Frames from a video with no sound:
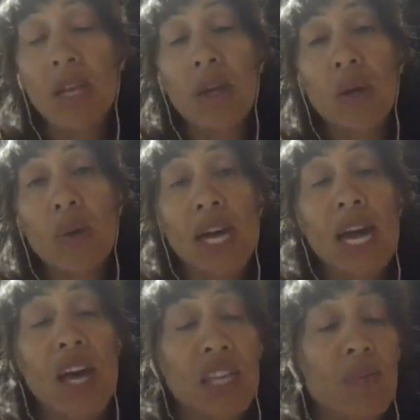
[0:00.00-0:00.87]
who are
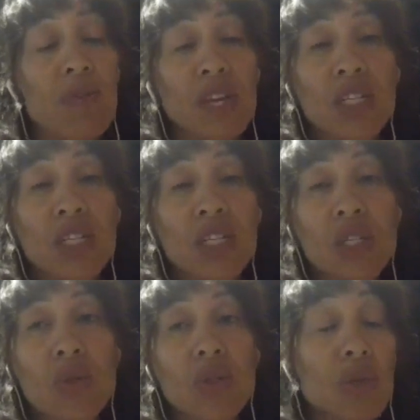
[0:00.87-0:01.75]
healthcare
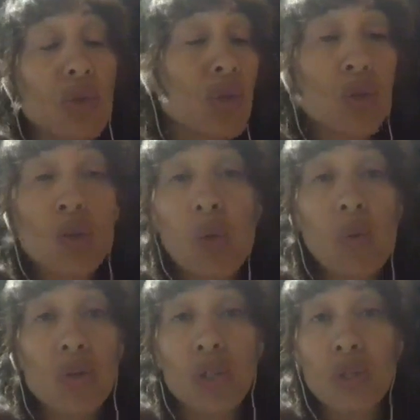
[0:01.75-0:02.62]
professionals who do not
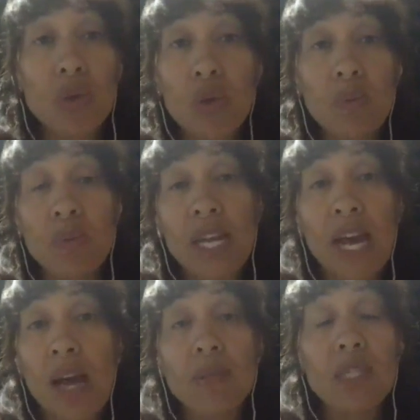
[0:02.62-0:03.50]
want to
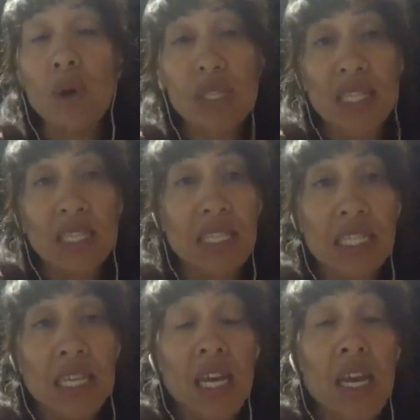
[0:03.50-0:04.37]
become
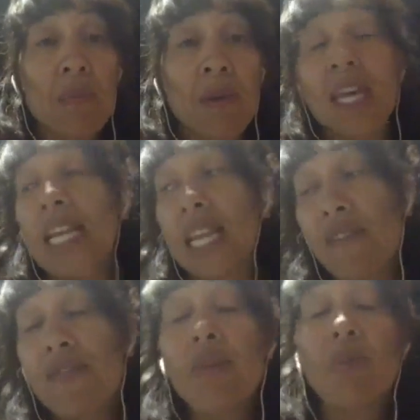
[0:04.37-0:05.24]
sponsors, but they
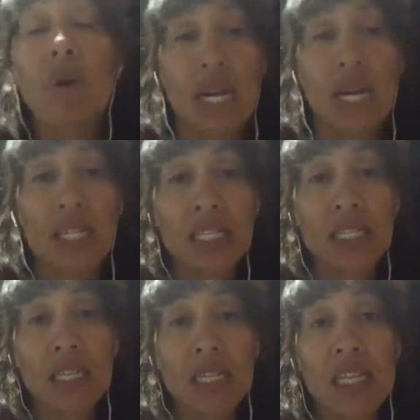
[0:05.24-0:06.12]
love the
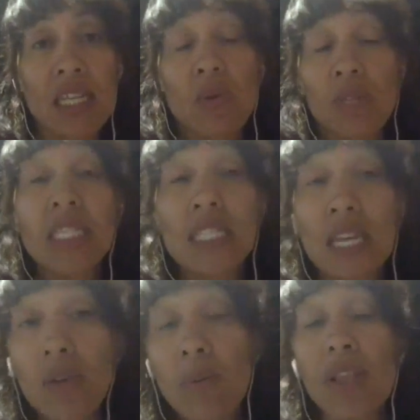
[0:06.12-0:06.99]
product and they want to
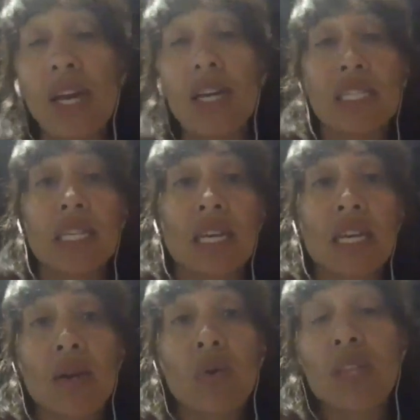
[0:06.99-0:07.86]
sell the product,
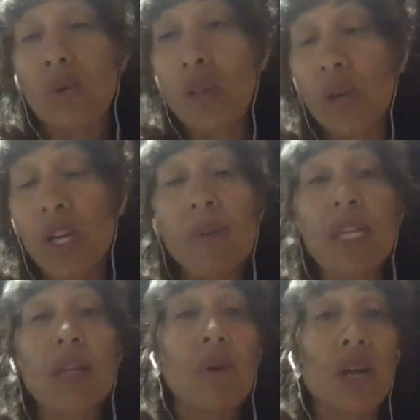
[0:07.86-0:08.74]
or they want to
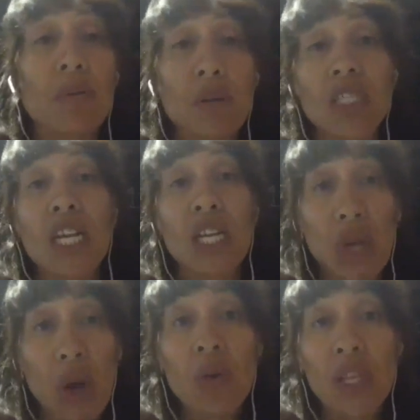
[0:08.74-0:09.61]
recommend the product because they
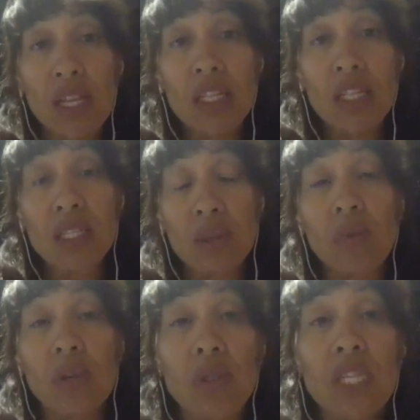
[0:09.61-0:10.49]
know that it's the
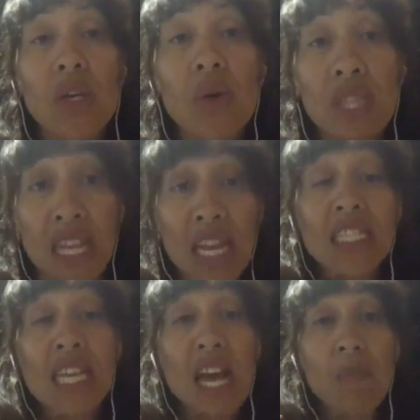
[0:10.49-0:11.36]
real deal and it
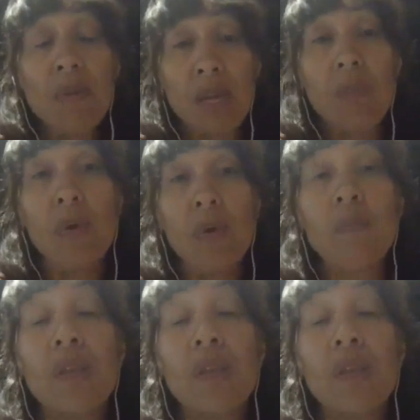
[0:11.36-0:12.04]
is helping people